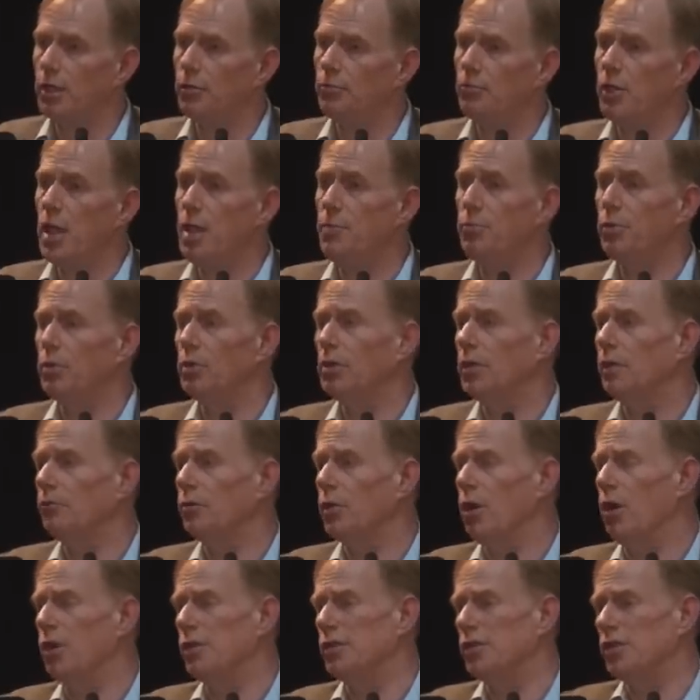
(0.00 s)
and people have
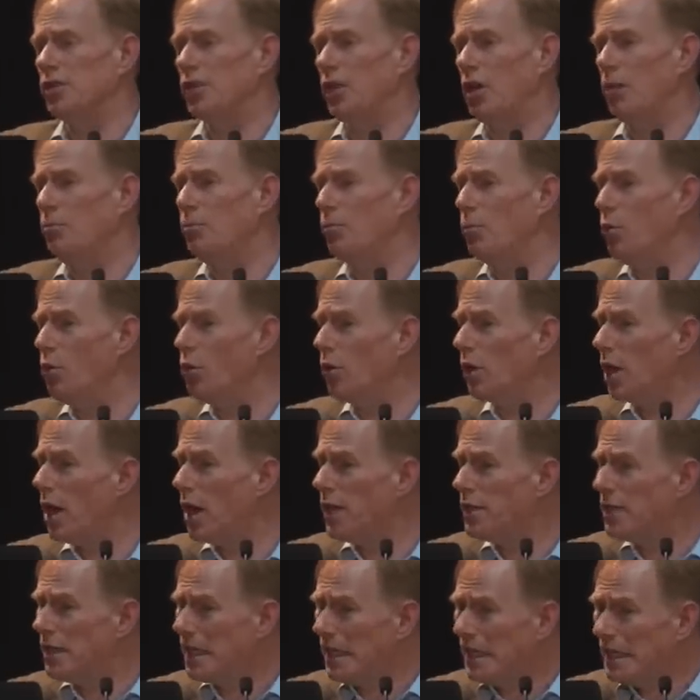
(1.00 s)
got some more
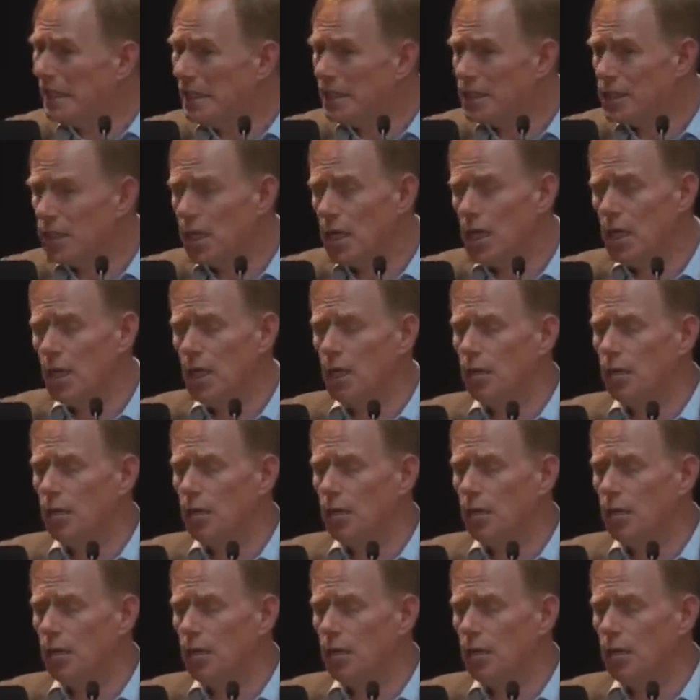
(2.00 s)
ideas,